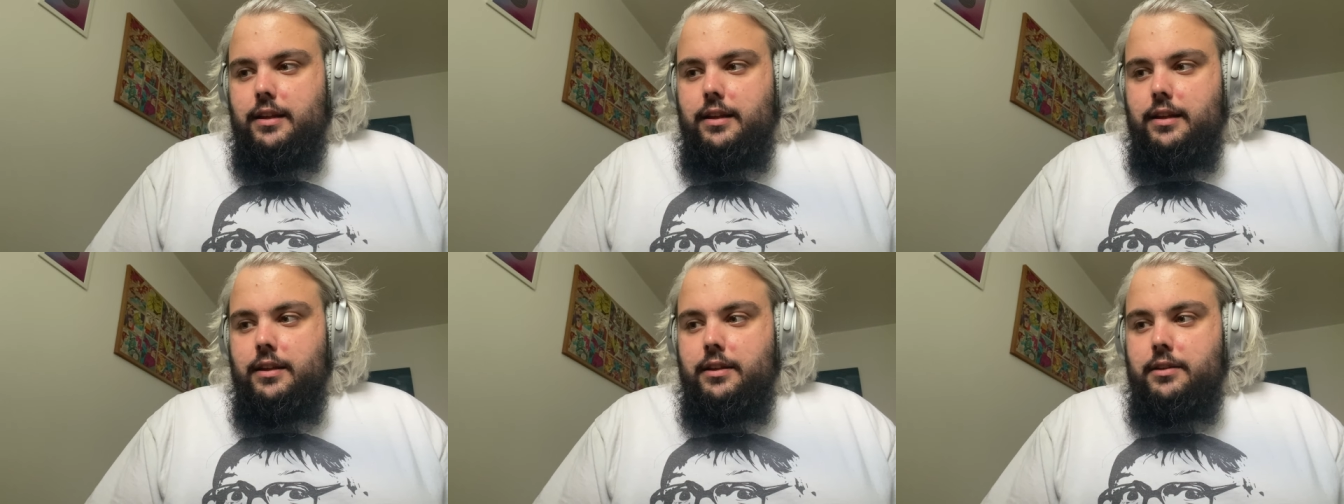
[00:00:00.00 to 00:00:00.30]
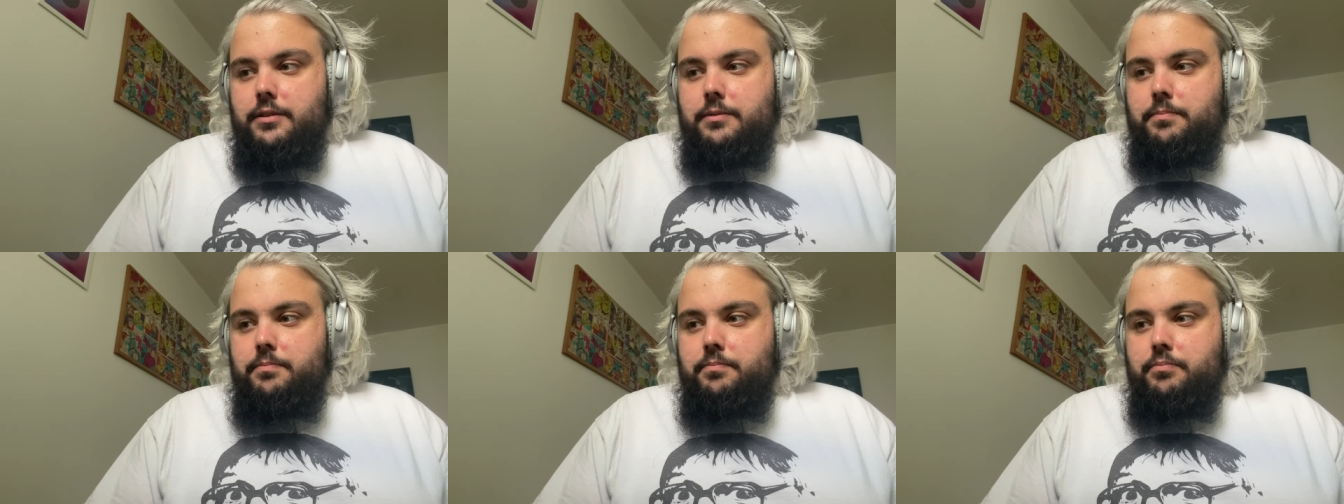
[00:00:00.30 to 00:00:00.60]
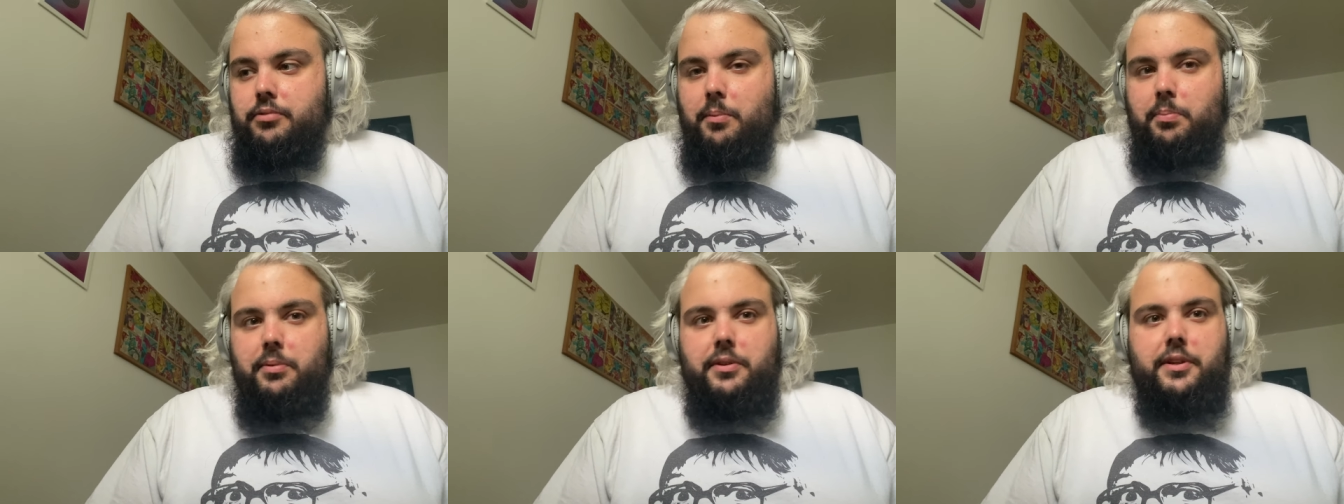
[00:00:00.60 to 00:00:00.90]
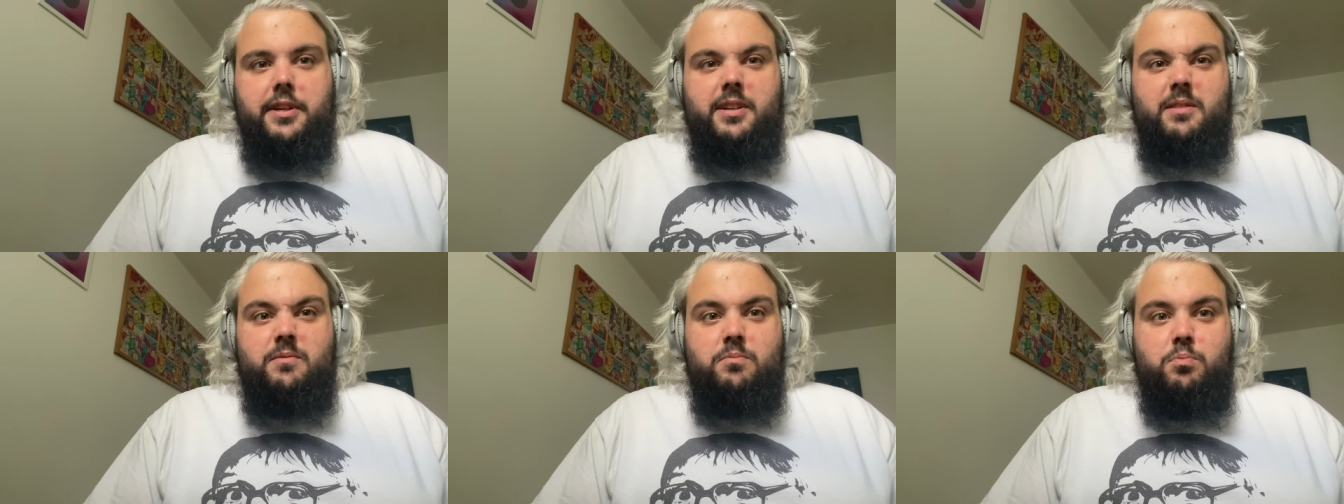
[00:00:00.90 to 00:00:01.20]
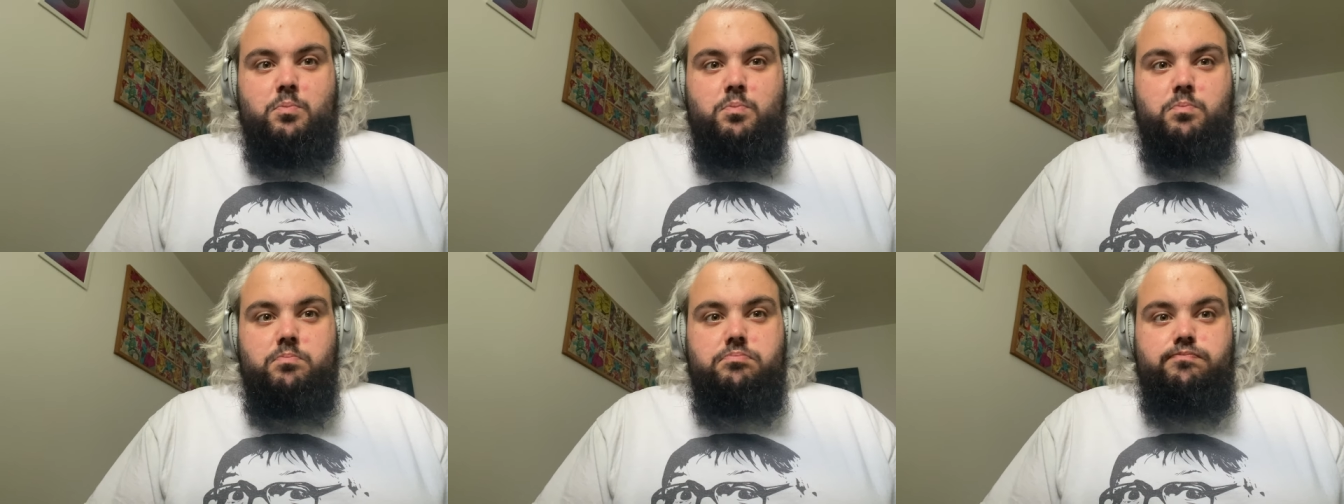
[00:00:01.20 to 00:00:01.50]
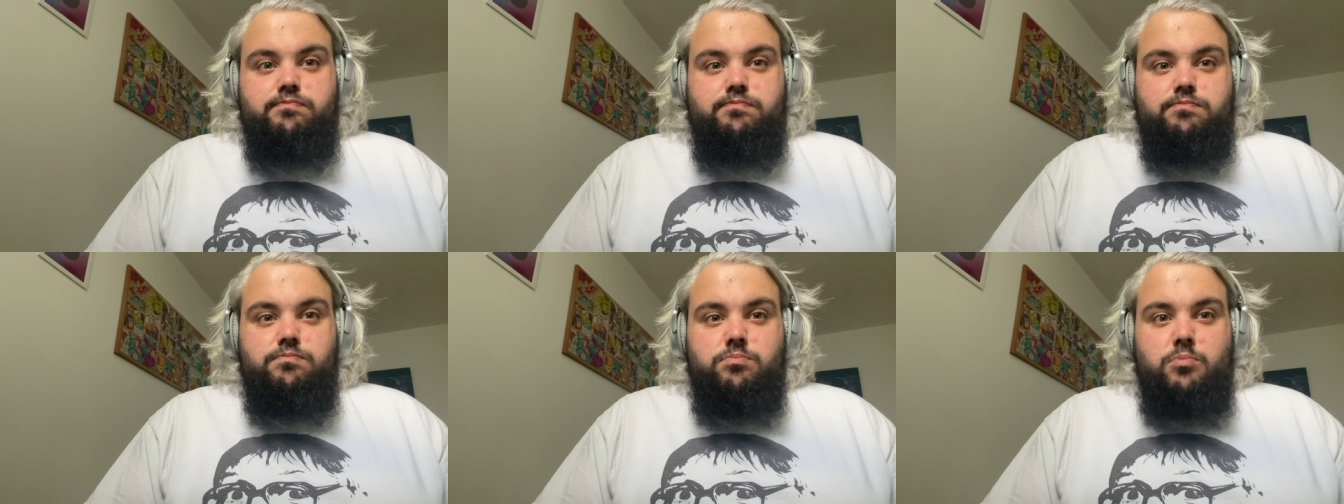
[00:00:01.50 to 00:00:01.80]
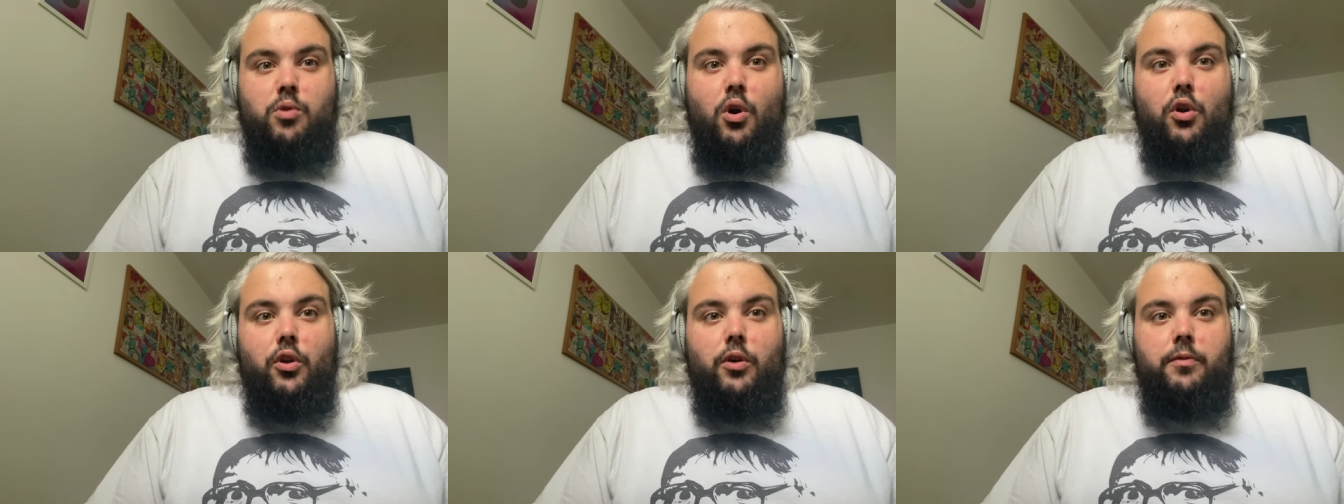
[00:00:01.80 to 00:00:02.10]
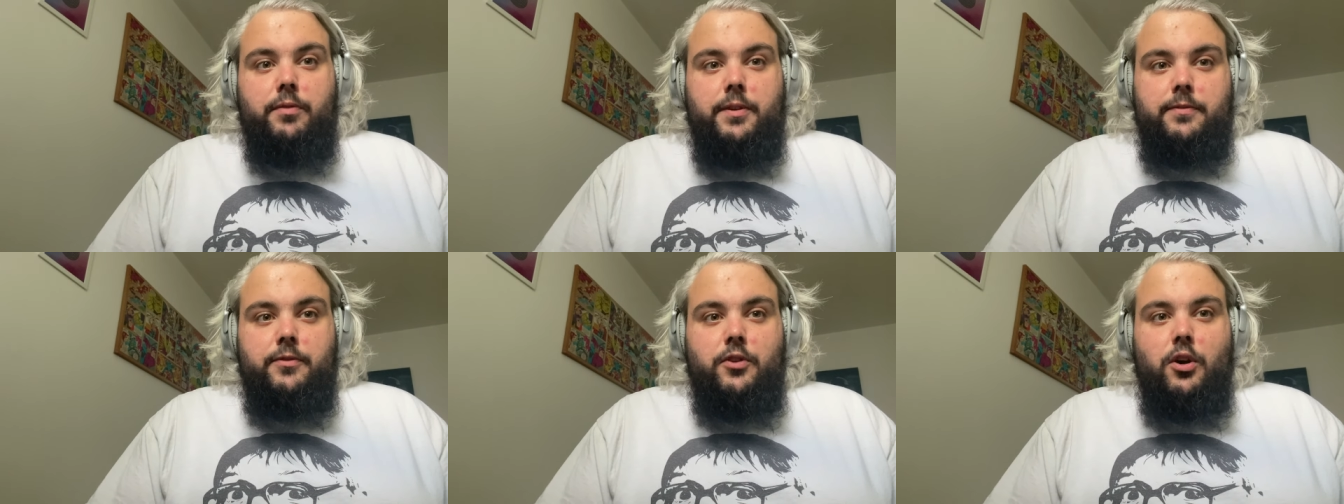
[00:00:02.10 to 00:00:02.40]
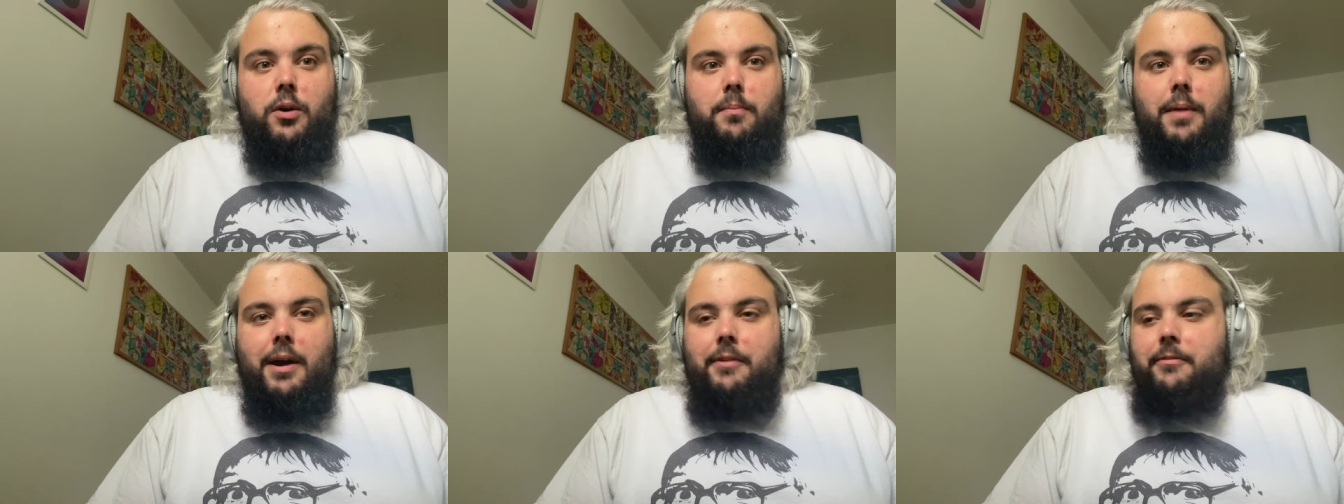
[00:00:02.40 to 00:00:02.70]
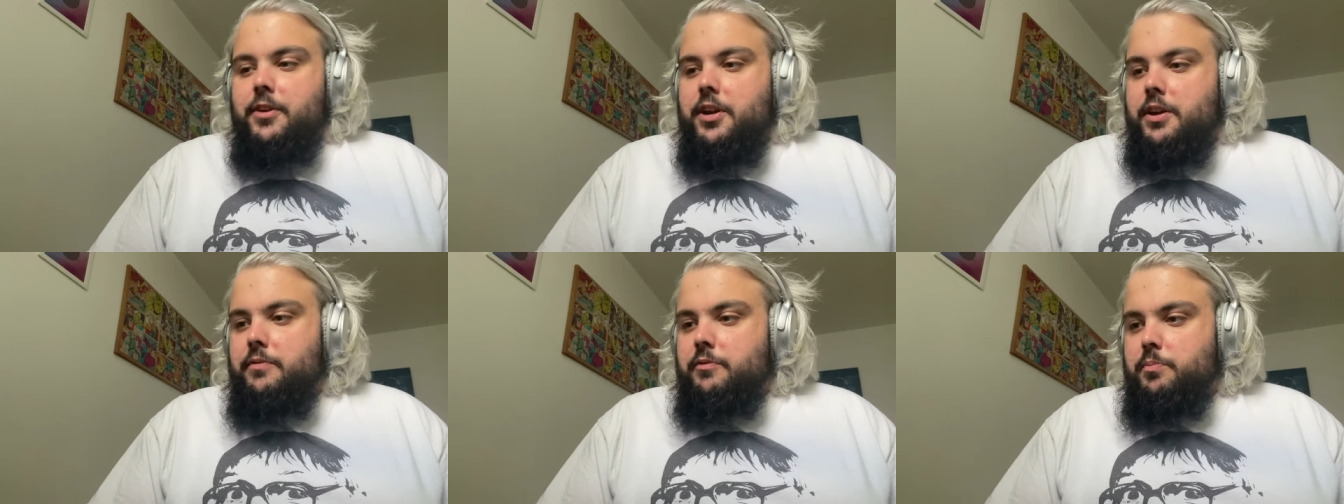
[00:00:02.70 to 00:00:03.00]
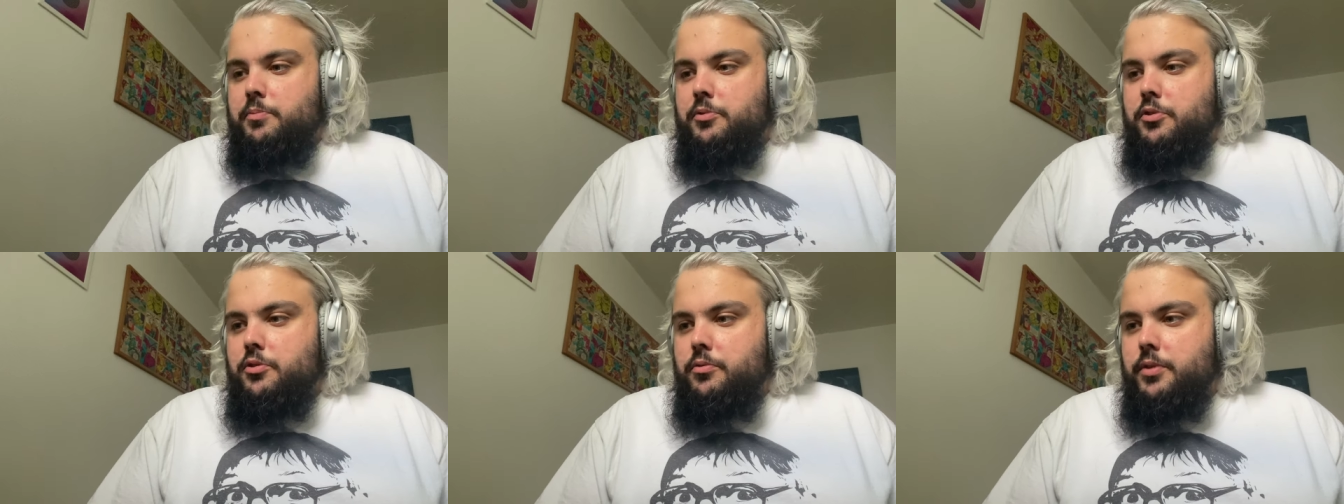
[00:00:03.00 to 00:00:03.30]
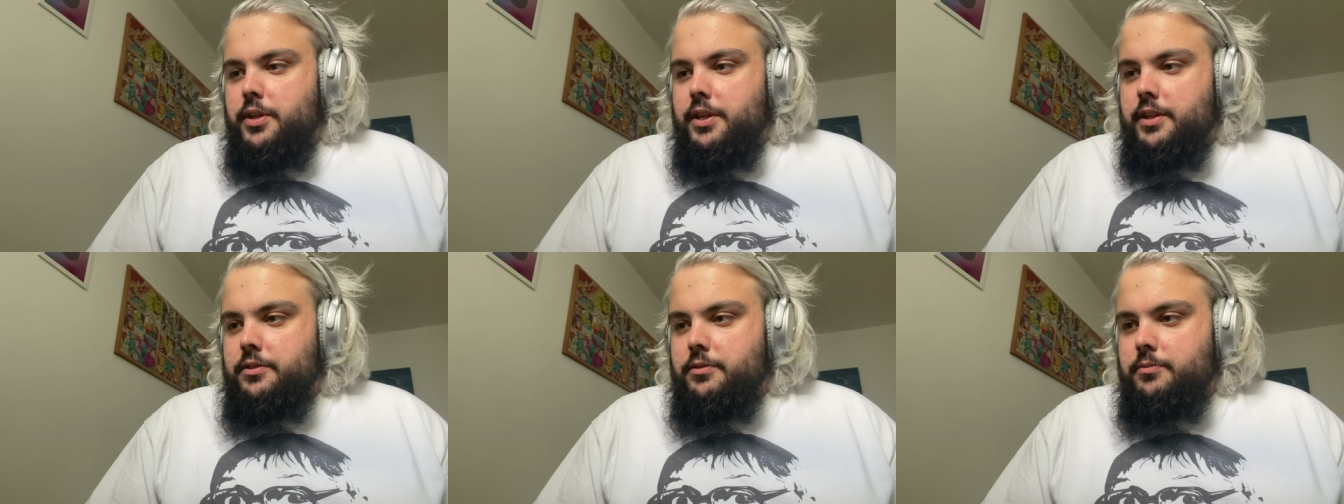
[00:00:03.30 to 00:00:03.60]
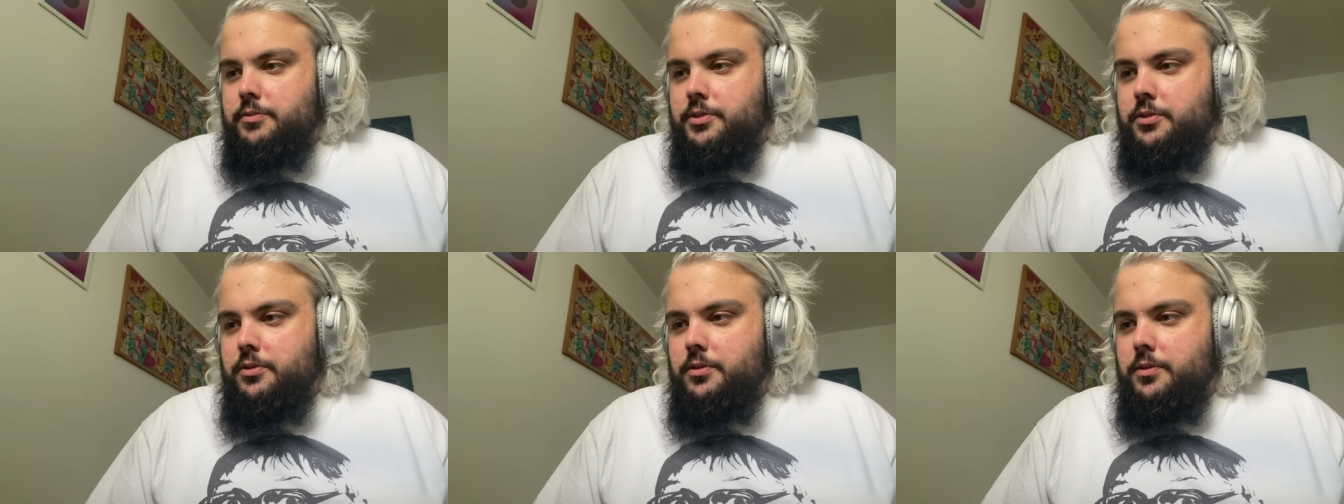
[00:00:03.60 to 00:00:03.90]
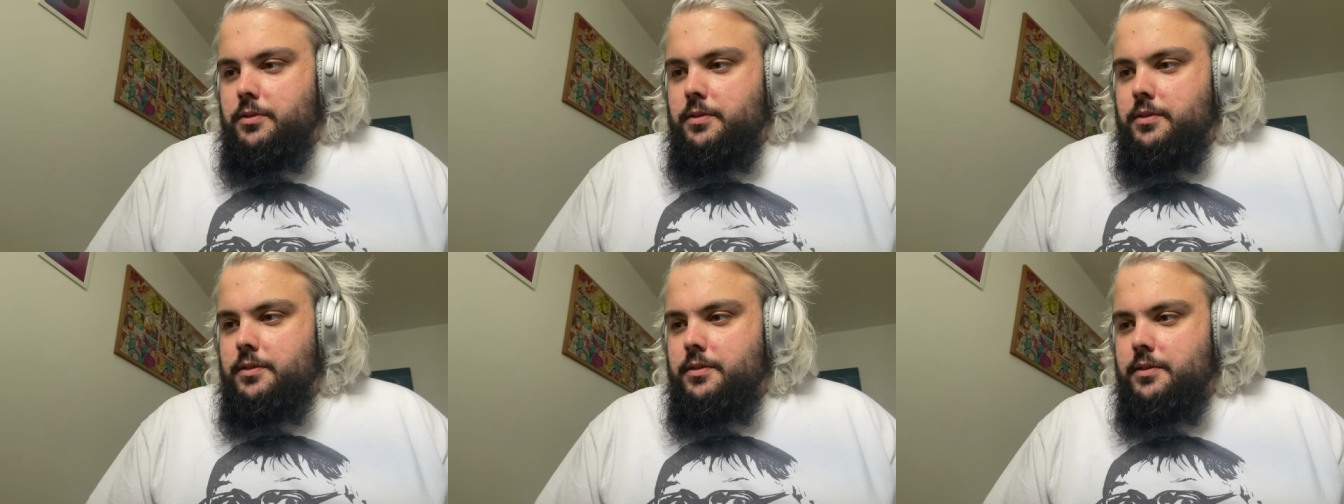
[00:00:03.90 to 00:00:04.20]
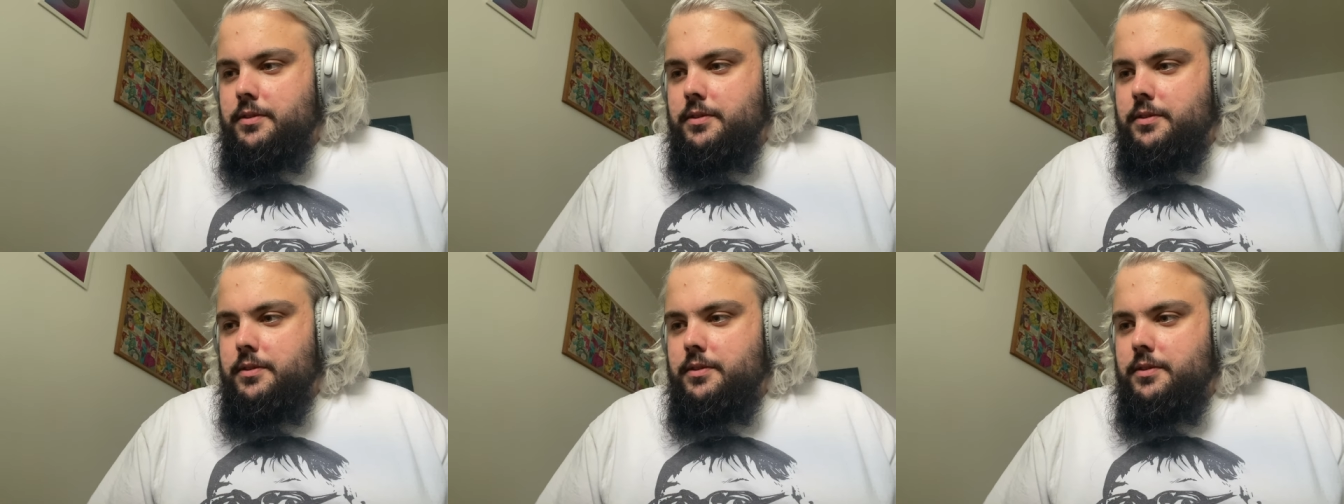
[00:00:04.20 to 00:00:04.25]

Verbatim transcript: And probably one of, if not my favourite brewery as a result.